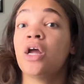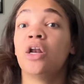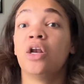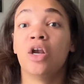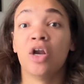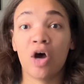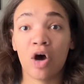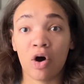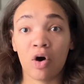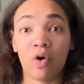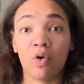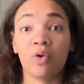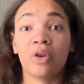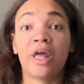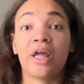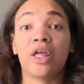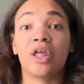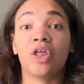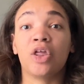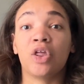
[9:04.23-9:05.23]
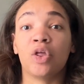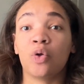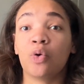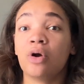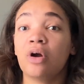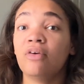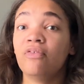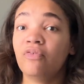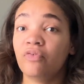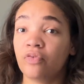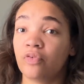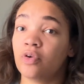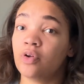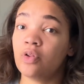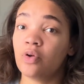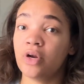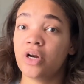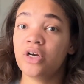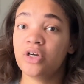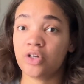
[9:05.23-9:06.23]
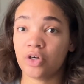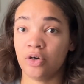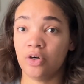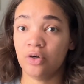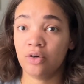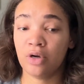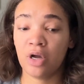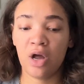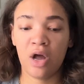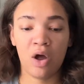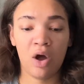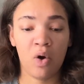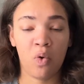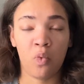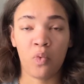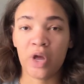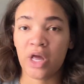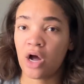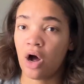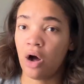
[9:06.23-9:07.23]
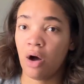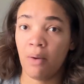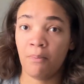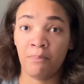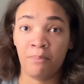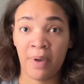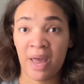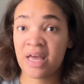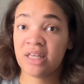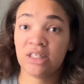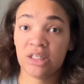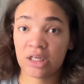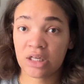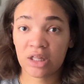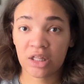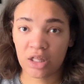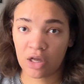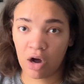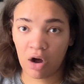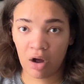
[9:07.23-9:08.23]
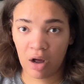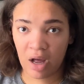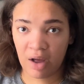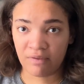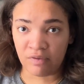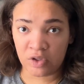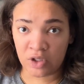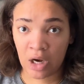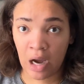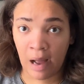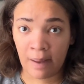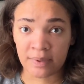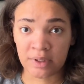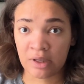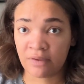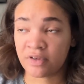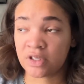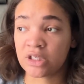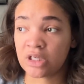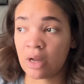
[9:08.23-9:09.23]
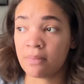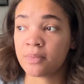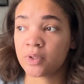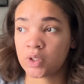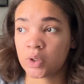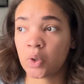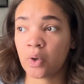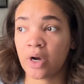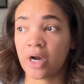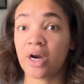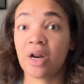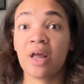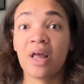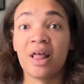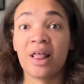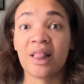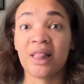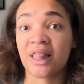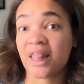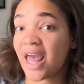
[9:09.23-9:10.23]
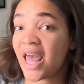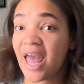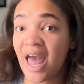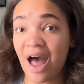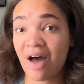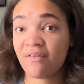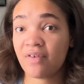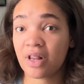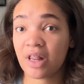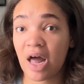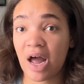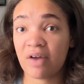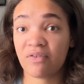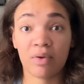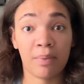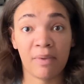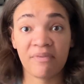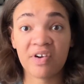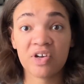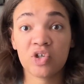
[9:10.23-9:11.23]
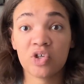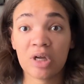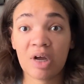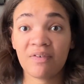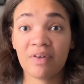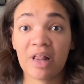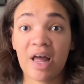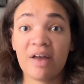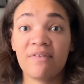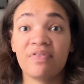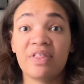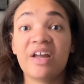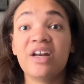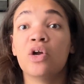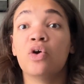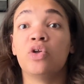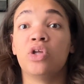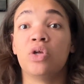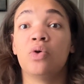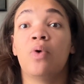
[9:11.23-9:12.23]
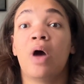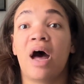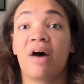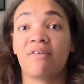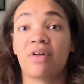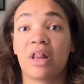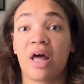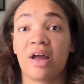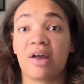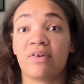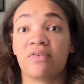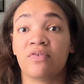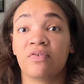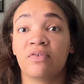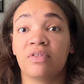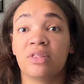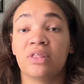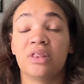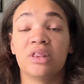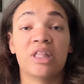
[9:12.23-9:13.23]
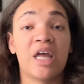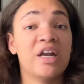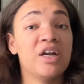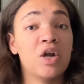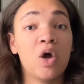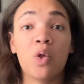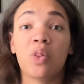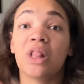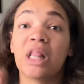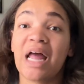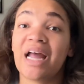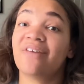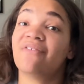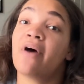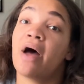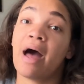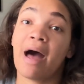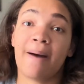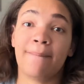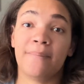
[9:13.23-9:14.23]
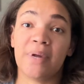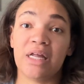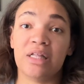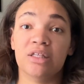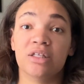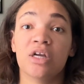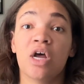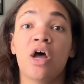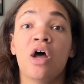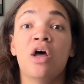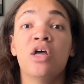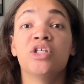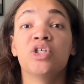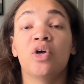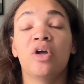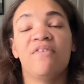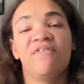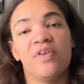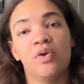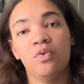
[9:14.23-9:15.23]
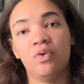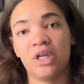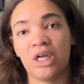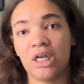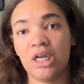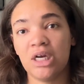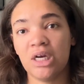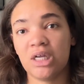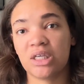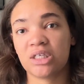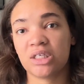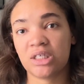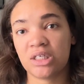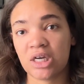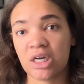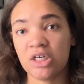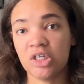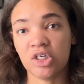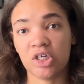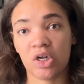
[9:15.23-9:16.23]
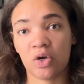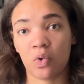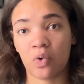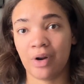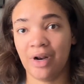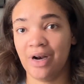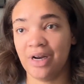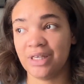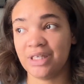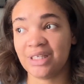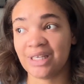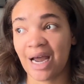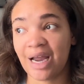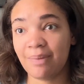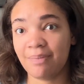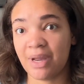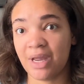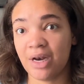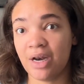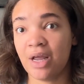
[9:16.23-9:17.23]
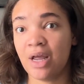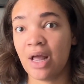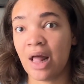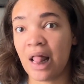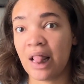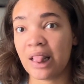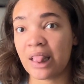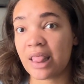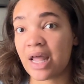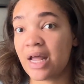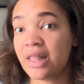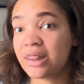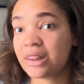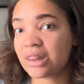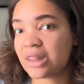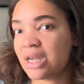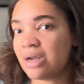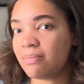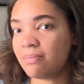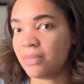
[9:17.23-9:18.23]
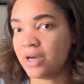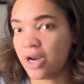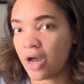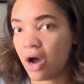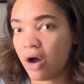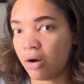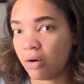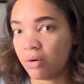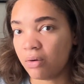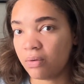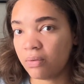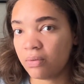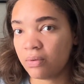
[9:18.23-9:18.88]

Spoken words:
No, like, you're a full-on adult. We basically all have jobs of some sort. They have a life. Your professors have a life. They know you have a life. They know life happens. So if you need an extension on an assignment, let them know.